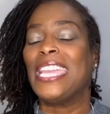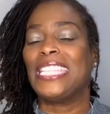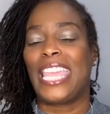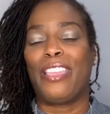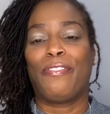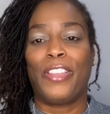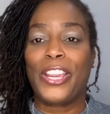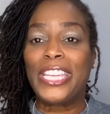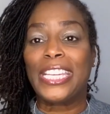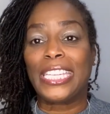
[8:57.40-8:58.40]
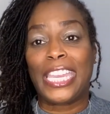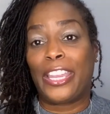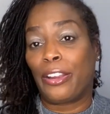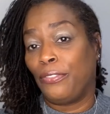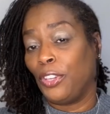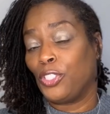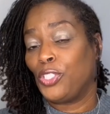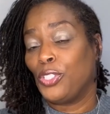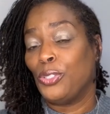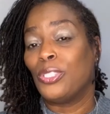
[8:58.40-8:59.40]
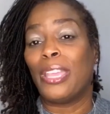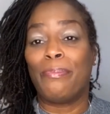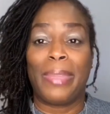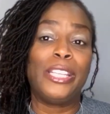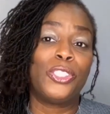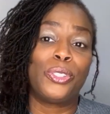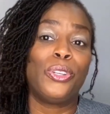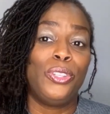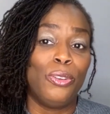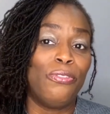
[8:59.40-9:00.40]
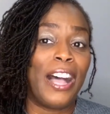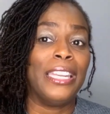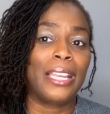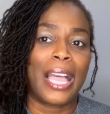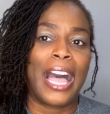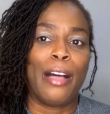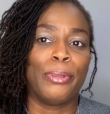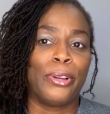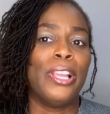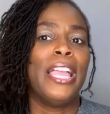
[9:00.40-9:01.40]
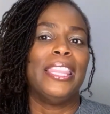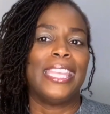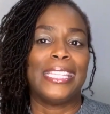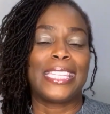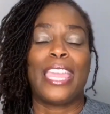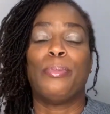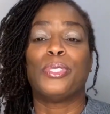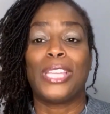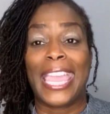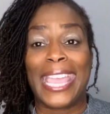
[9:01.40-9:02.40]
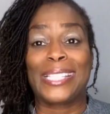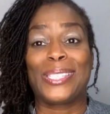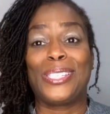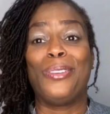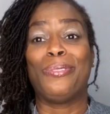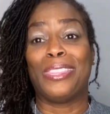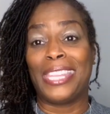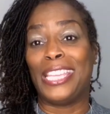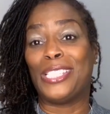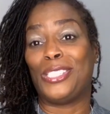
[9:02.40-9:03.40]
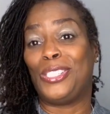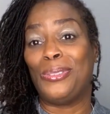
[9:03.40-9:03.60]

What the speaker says: take very good care of your shoes and make sure you find a cobbler that is able to execute the things that you